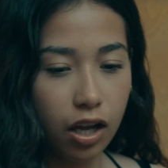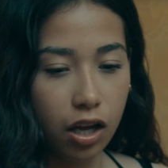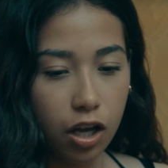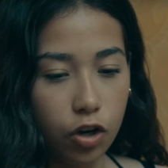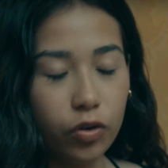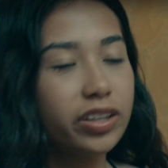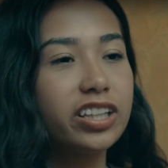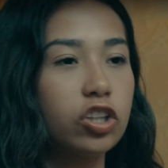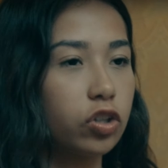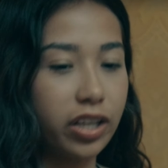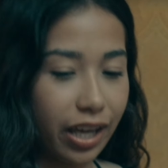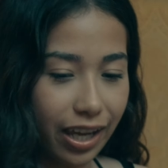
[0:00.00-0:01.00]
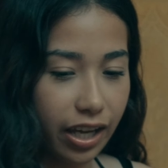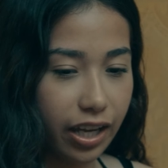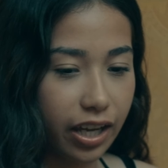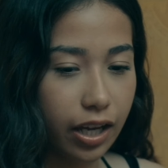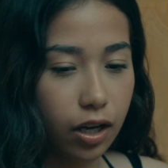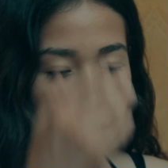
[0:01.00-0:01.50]
a way to
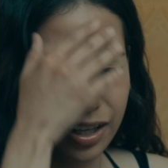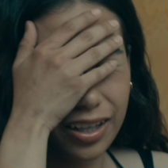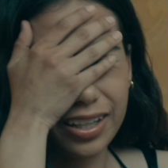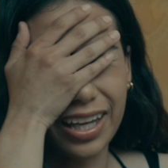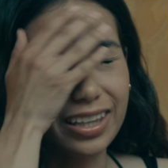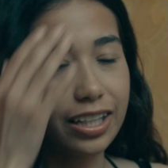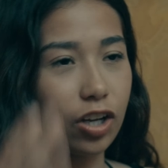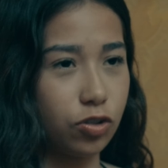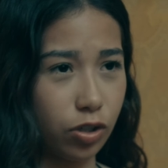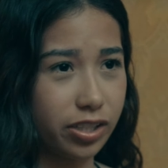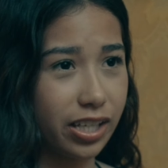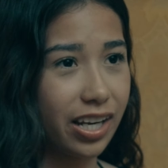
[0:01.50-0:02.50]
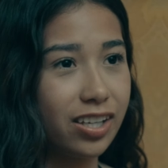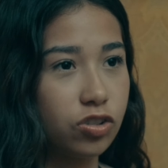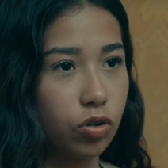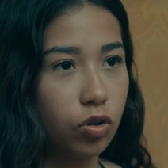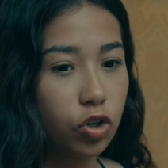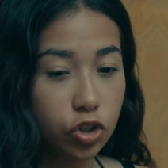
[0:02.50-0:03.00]
like kind
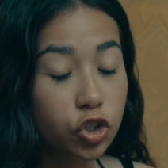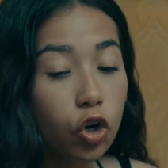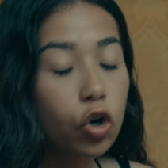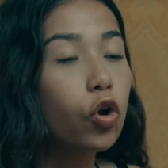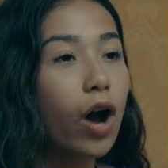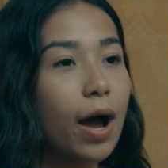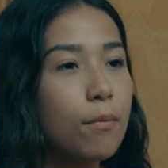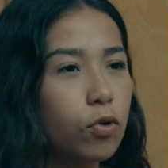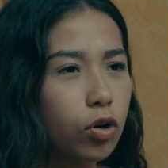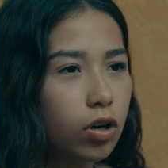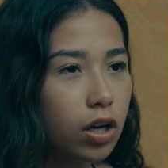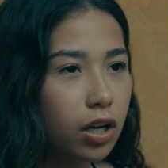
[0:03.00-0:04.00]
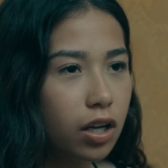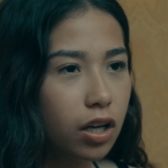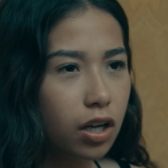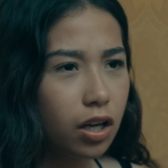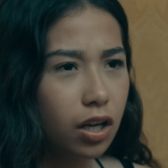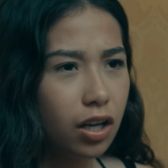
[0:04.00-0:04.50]
of get a little bit closer in
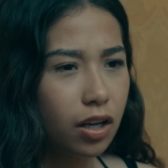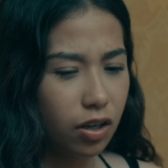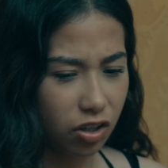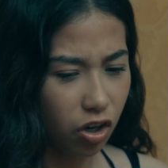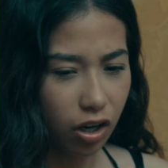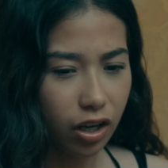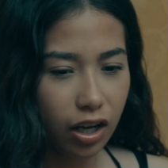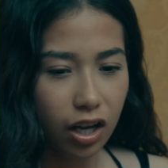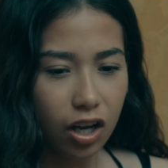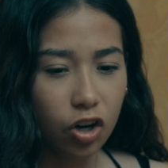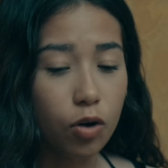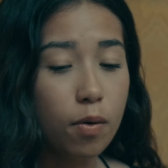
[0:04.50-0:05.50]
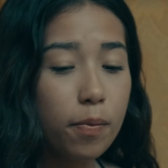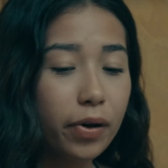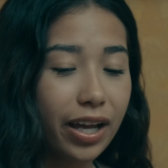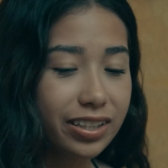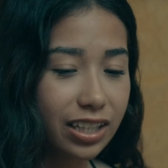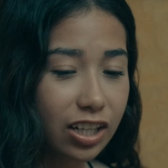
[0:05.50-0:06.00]
emotionally to that actor, get
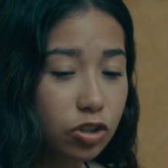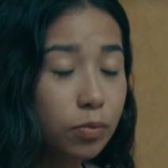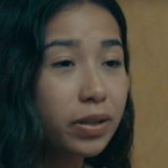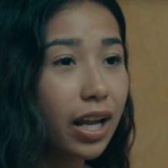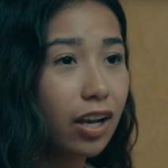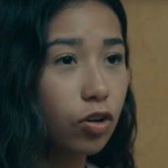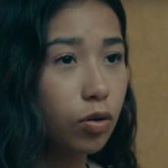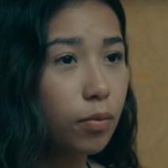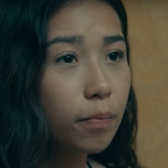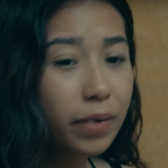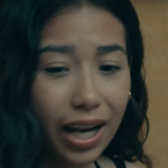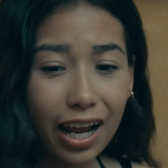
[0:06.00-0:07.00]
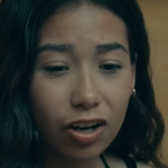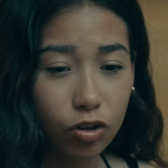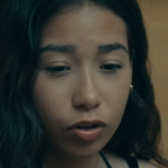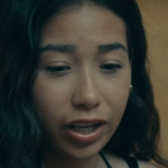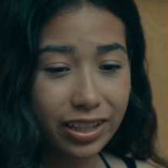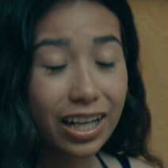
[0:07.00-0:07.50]
a little bit more like what
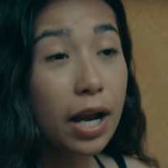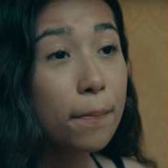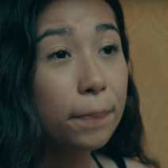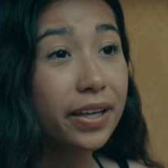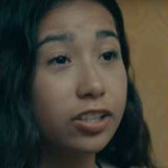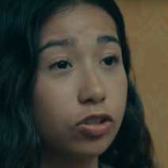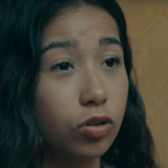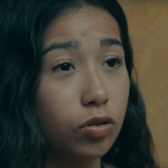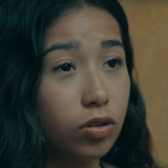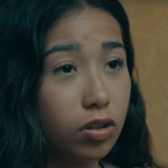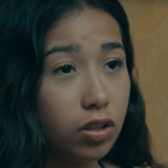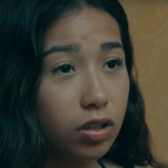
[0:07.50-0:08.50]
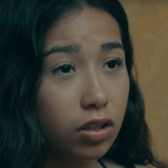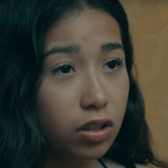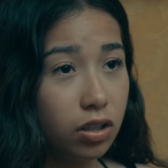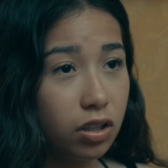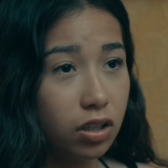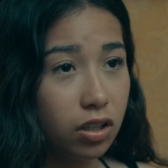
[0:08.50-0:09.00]
they're feeling. You can see what
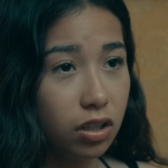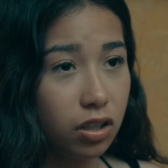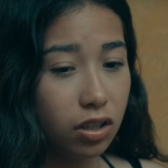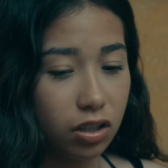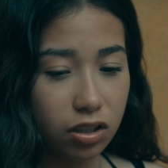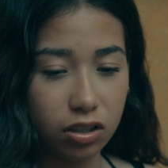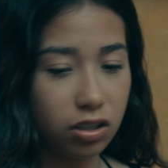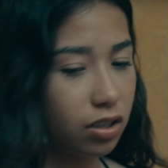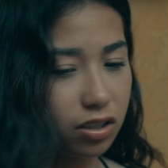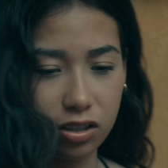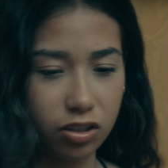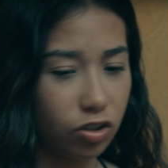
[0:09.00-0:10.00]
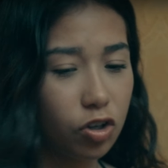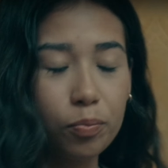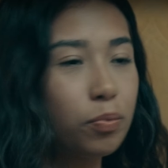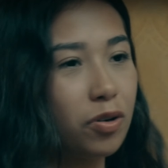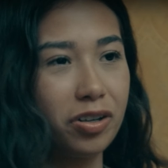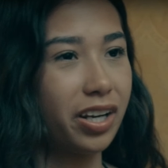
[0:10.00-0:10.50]
they're looking at, what they're
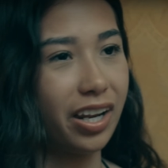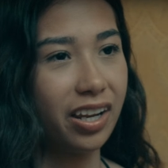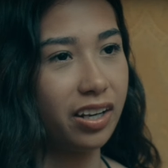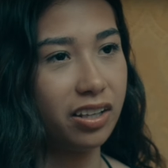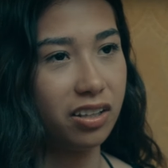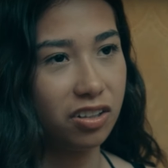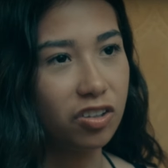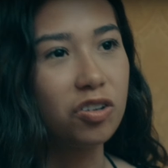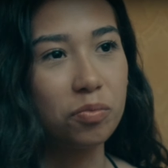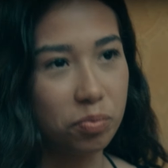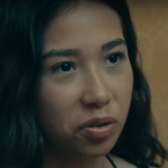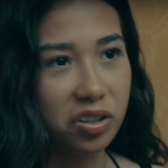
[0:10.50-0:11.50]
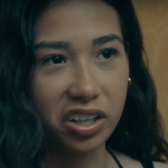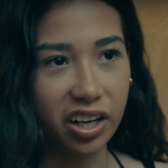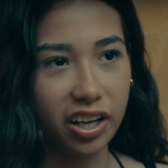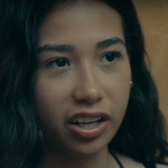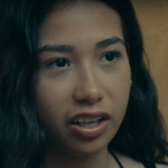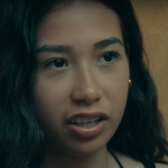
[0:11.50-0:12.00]
thinking, maybe if they're
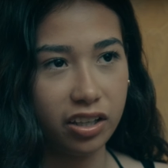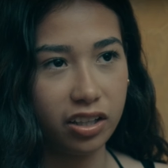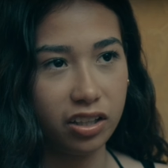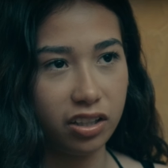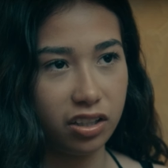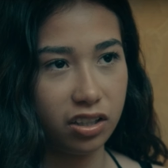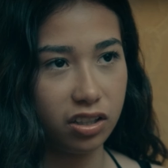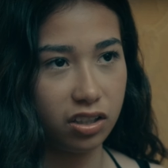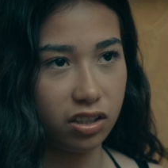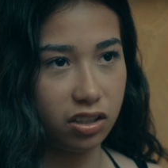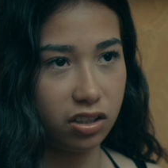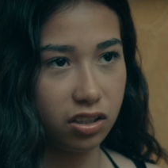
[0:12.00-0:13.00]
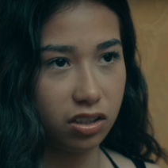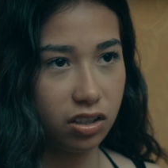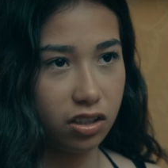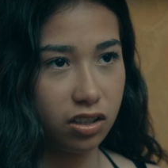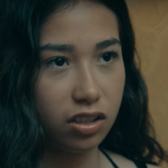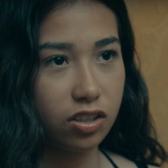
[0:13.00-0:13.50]
talking to somebody. And the
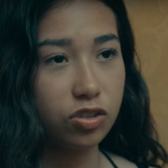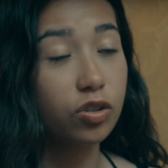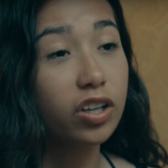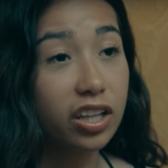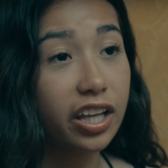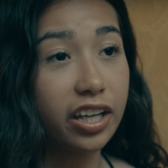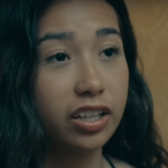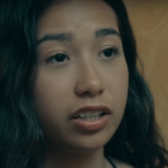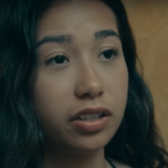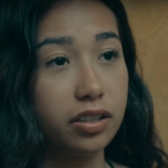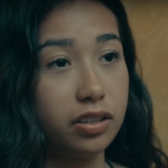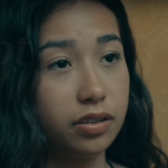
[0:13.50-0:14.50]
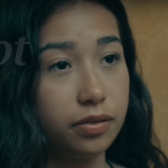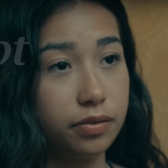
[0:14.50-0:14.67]
cowboy shot, the reason why they